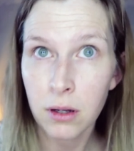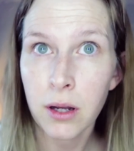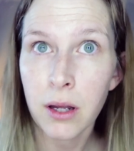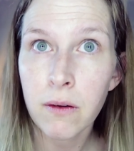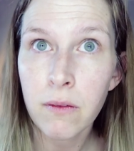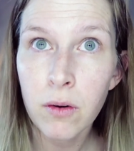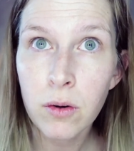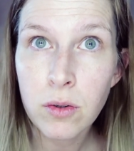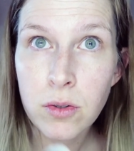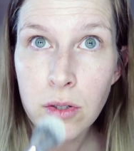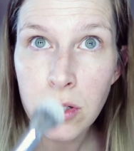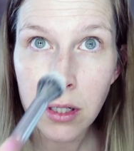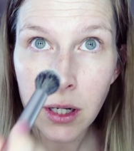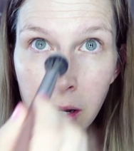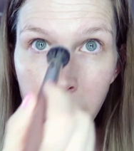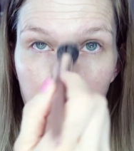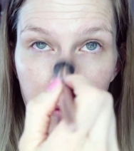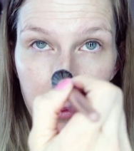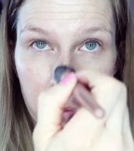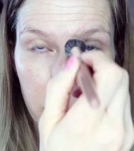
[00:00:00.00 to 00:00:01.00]
I've also
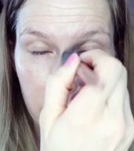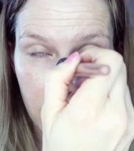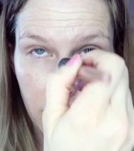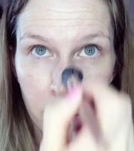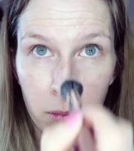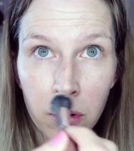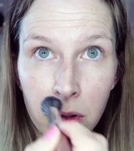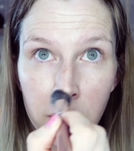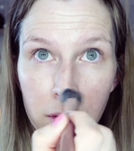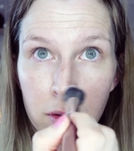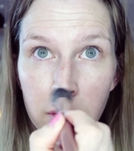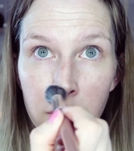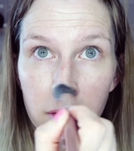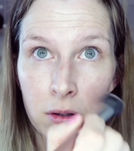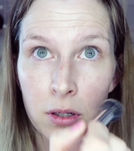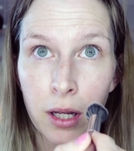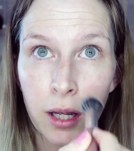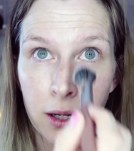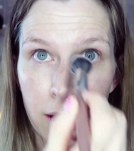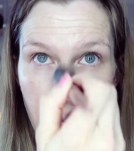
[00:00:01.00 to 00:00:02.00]
never been able
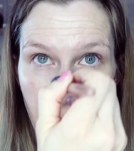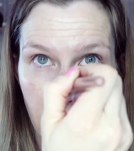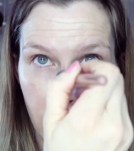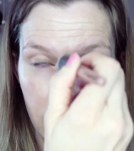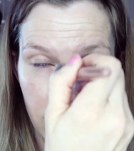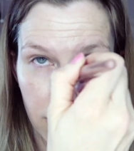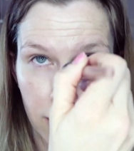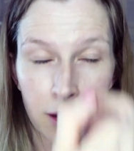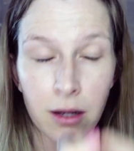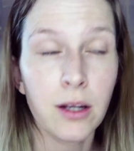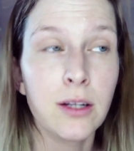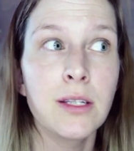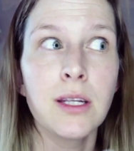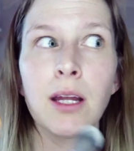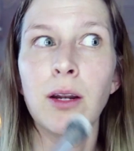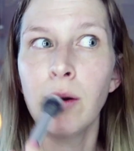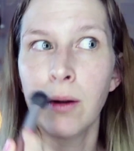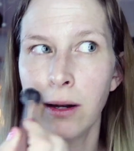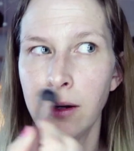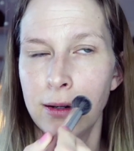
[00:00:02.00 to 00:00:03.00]
to get any, because
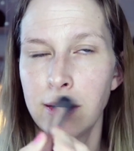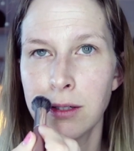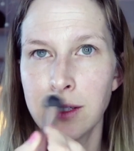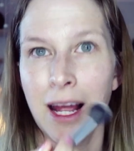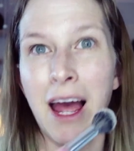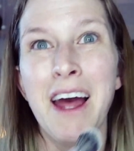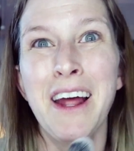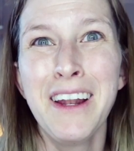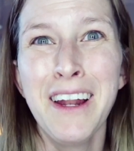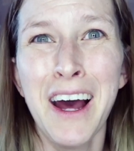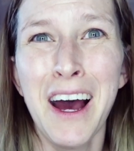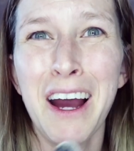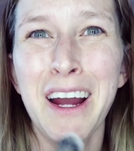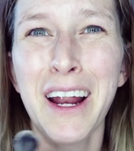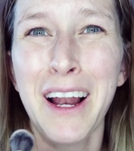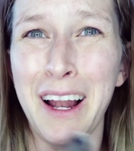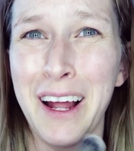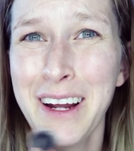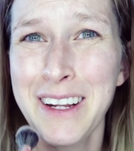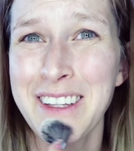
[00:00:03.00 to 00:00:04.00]
I don't understand
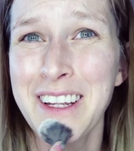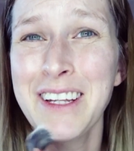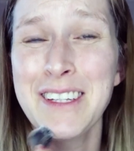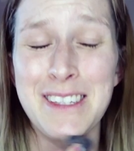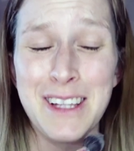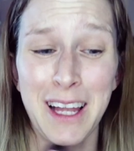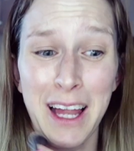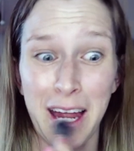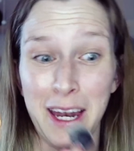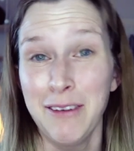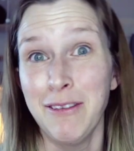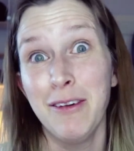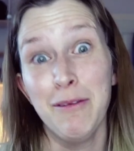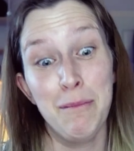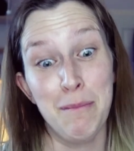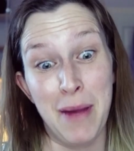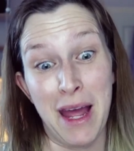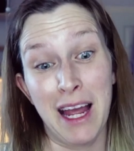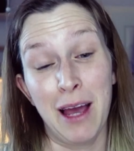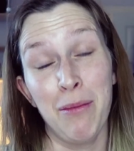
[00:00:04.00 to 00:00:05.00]
highlights. It's a lot
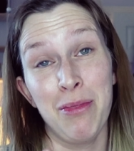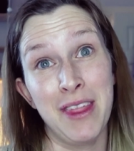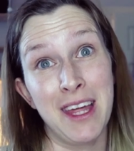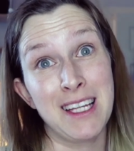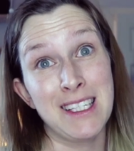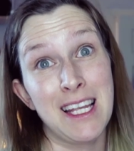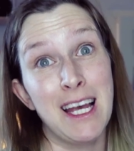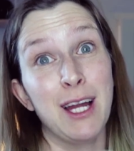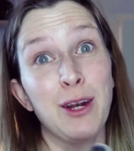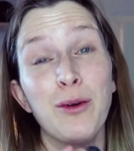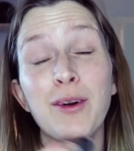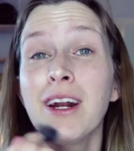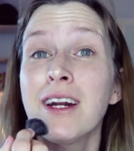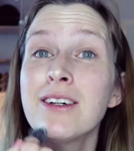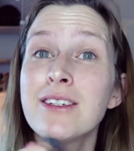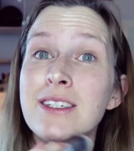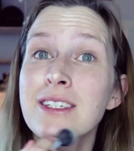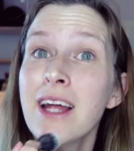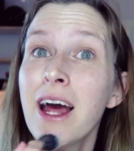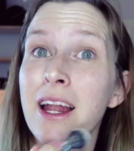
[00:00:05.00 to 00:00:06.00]
of makeup things I don't
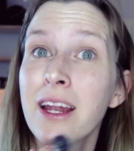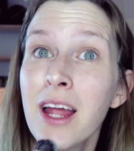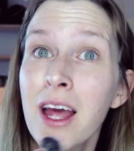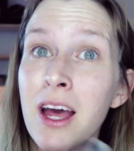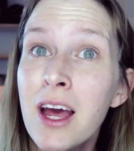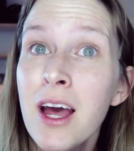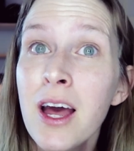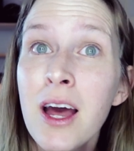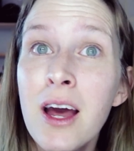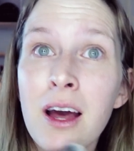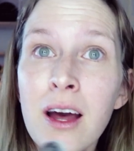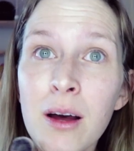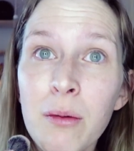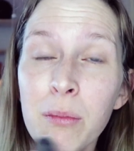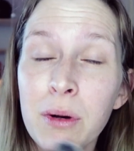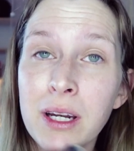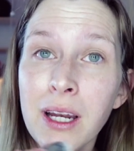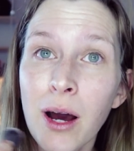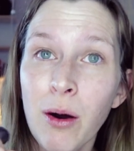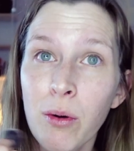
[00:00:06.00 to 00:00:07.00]
understand.
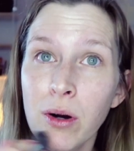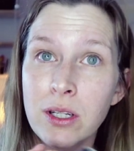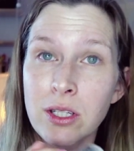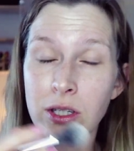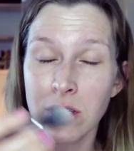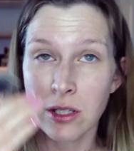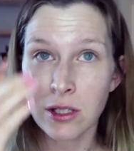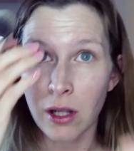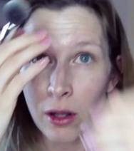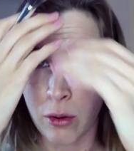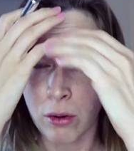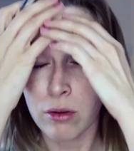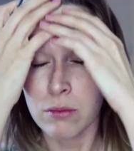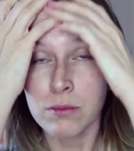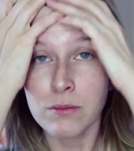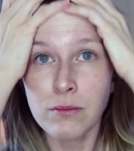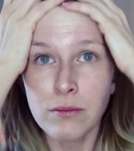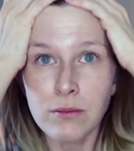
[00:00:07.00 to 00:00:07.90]
But now I just look.